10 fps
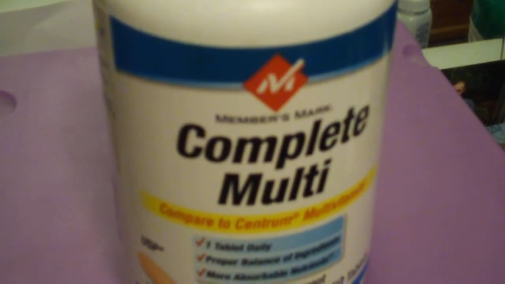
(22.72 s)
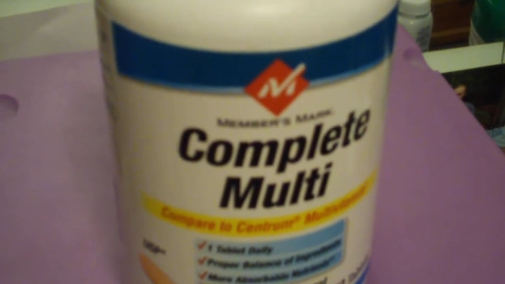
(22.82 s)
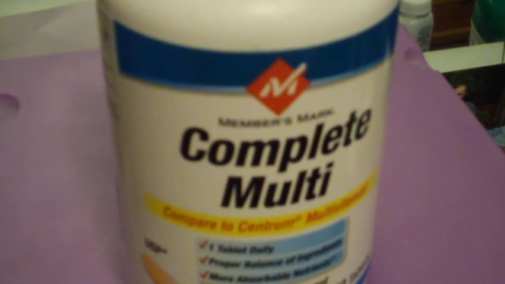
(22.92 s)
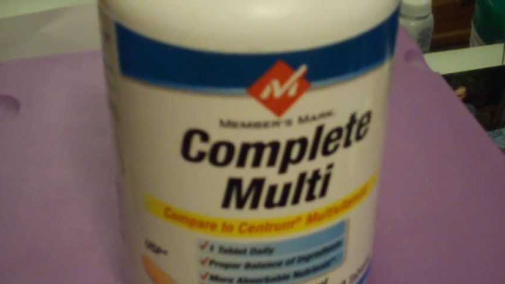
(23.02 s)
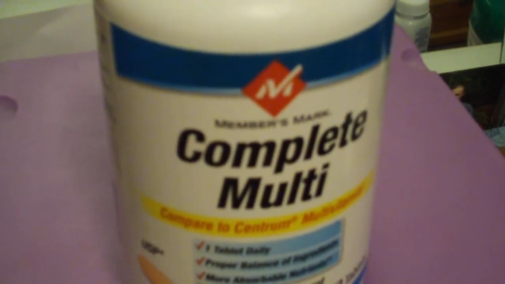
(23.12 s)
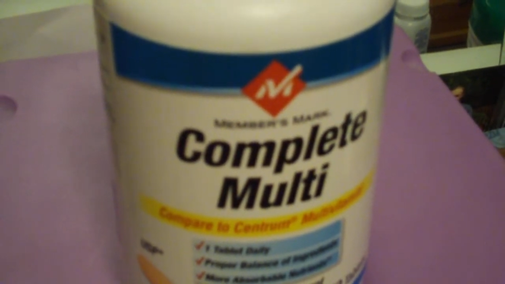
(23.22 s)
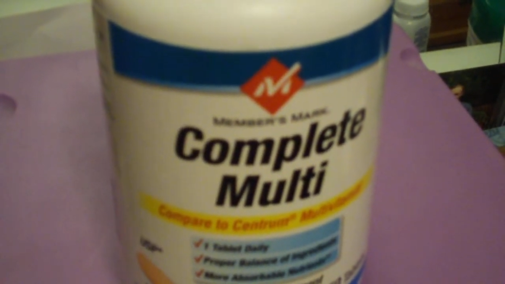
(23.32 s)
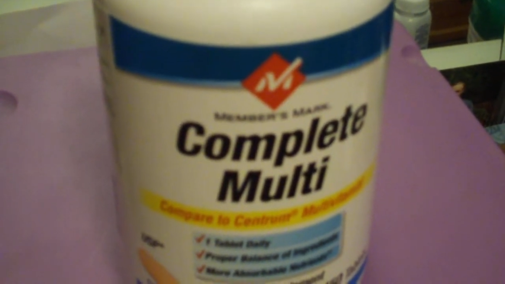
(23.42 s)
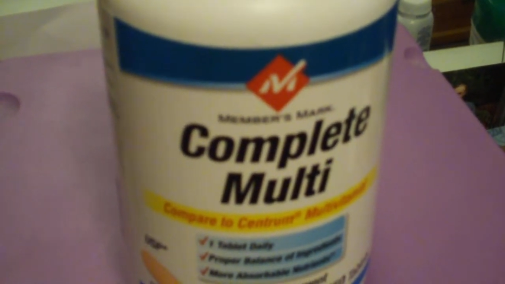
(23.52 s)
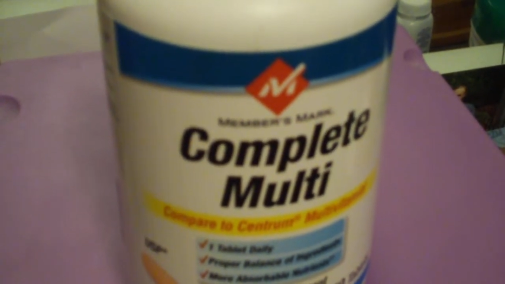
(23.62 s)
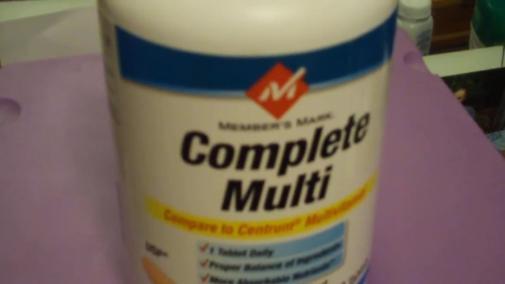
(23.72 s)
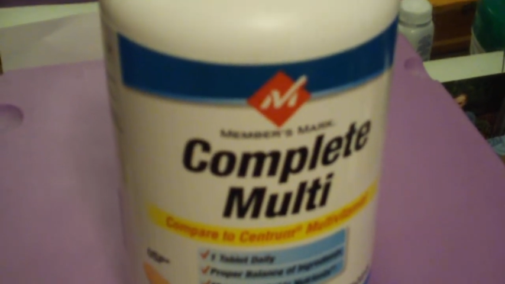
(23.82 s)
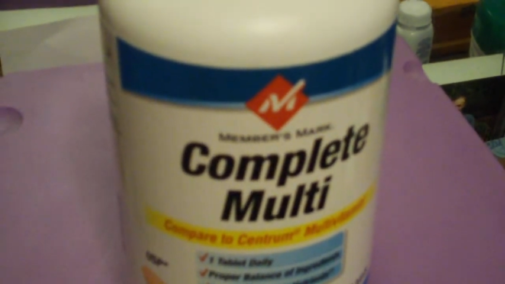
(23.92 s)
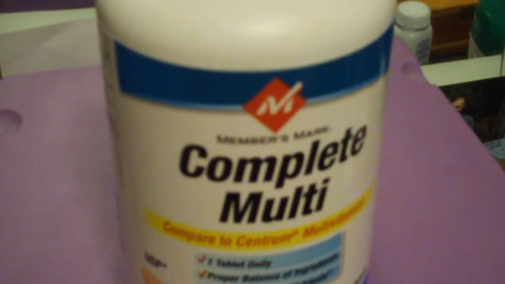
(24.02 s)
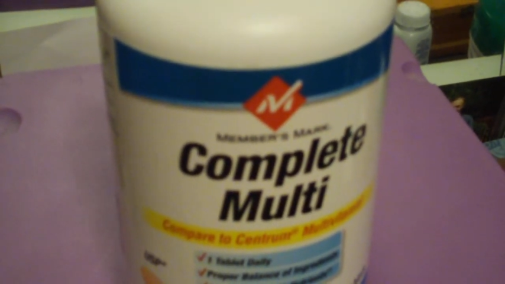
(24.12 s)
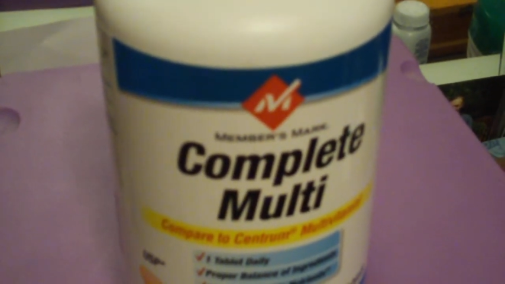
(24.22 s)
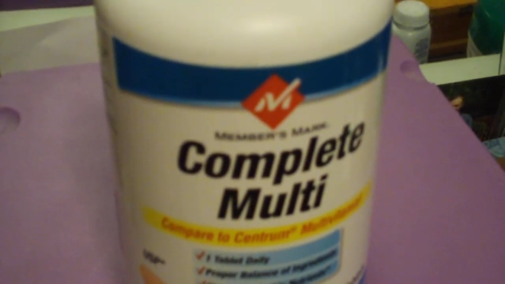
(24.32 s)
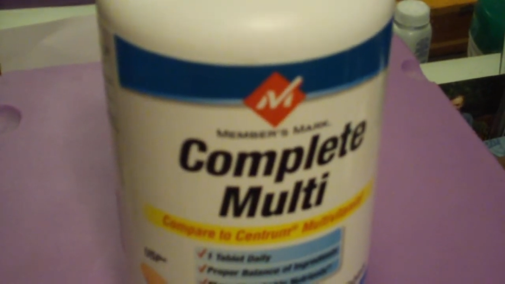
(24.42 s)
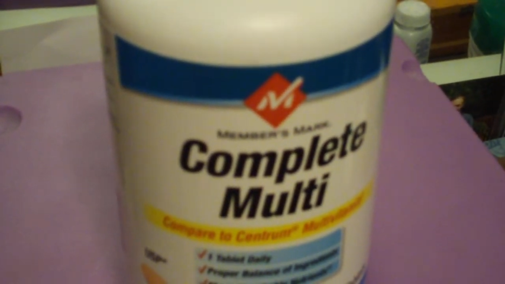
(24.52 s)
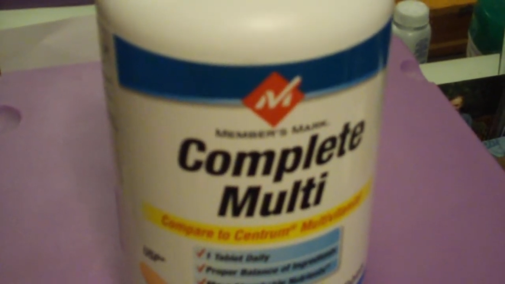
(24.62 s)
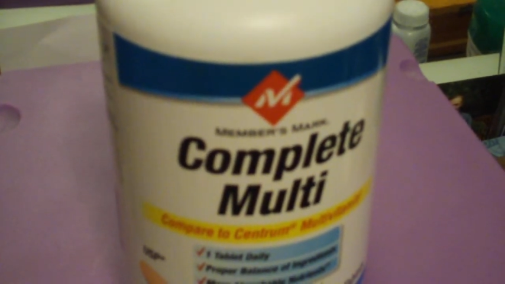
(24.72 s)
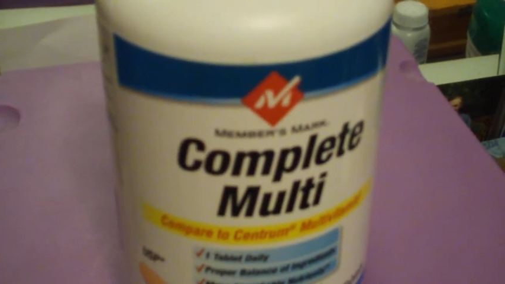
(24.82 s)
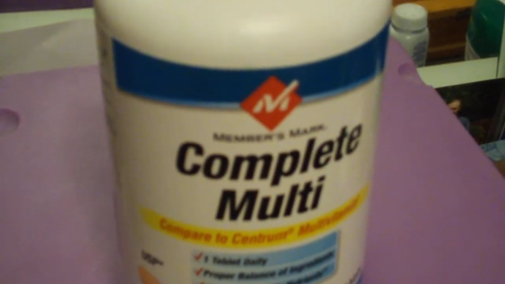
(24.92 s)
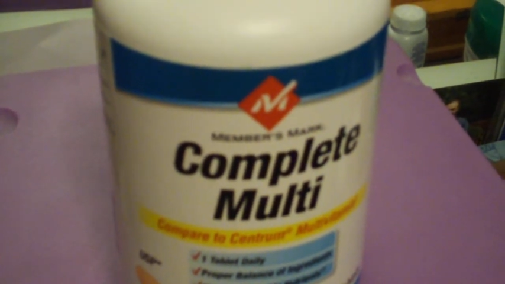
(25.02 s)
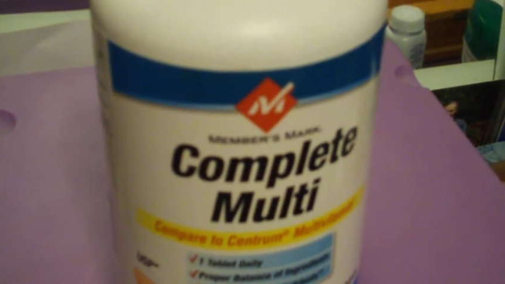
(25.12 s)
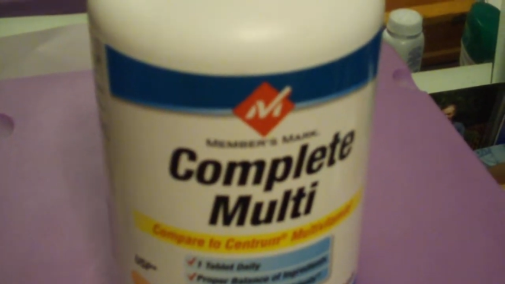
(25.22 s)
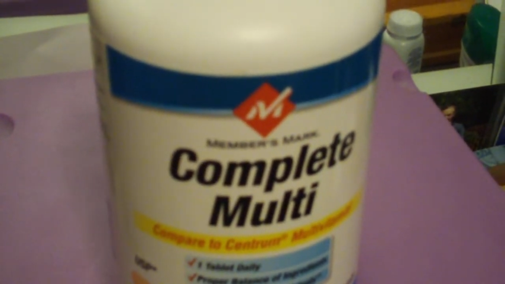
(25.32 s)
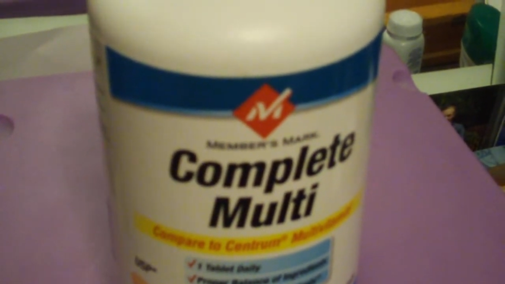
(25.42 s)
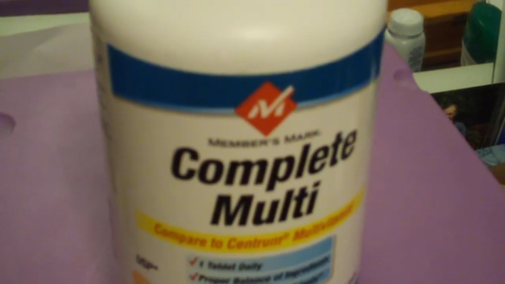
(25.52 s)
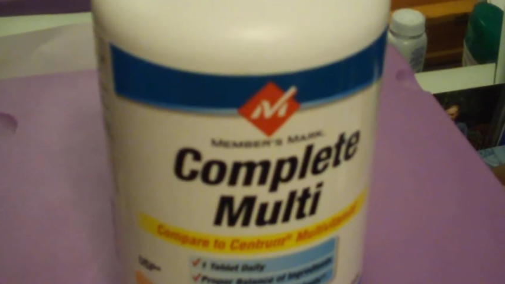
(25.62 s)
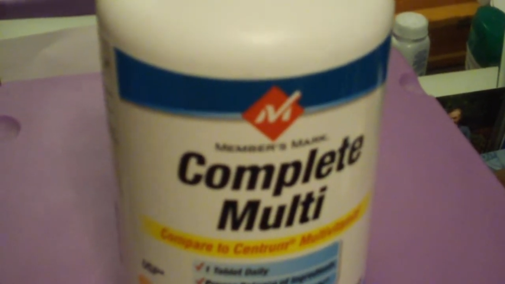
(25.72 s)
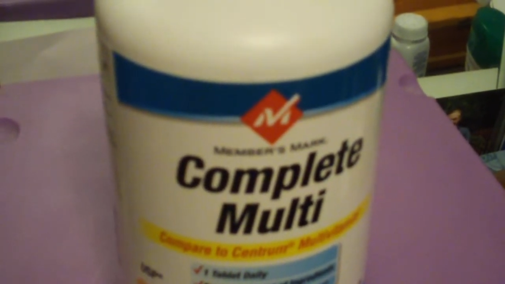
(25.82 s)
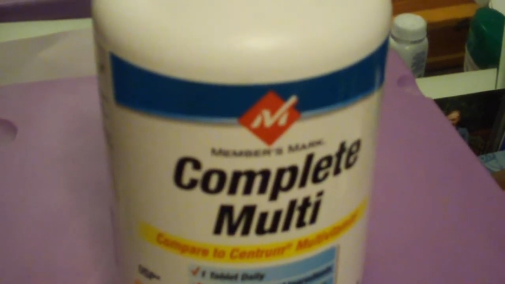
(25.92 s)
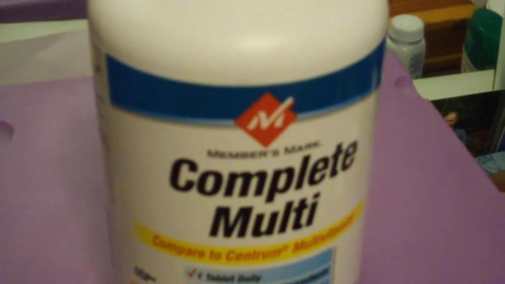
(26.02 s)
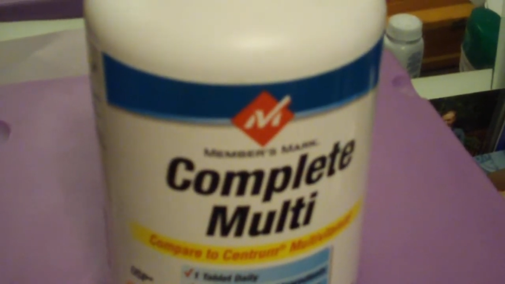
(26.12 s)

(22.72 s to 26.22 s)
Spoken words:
[unreadable: no face in view]